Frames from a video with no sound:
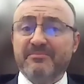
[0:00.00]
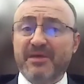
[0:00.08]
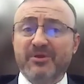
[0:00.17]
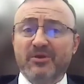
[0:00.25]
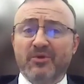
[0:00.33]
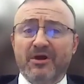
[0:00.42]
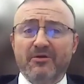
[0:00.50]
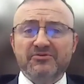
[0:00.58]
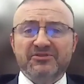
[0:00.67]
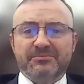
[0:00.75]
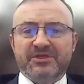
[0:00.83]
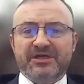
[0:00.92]
they may be
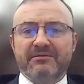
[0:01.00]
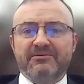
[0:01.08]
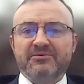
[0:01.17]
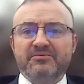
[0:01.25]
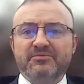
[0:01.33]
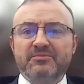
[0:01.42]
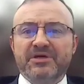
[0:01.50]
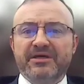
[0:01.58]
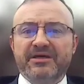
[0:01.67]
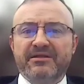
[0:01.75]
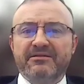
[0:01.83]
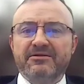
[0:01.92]
wrong sometimes,
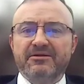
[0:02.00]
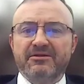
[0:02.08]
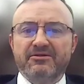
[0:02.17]
but